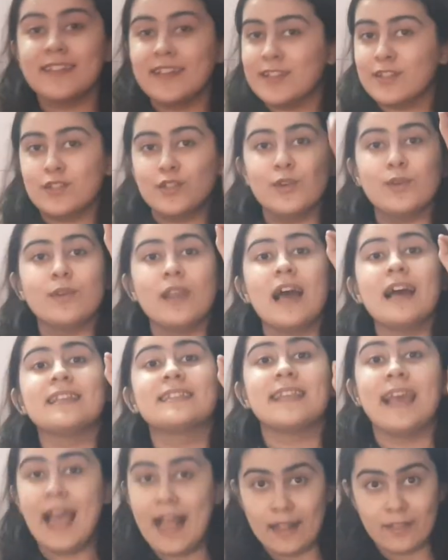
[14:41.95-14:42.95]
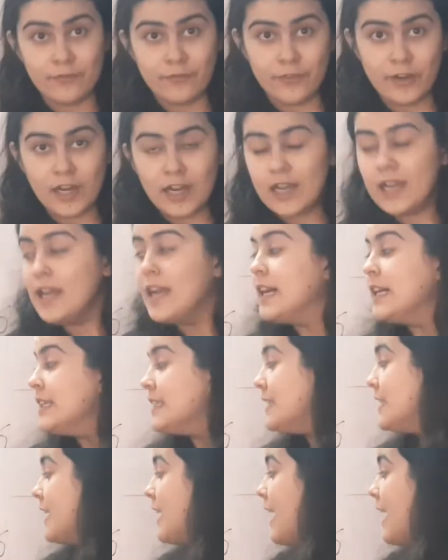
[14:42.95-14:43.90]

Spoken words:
is known as alpha. The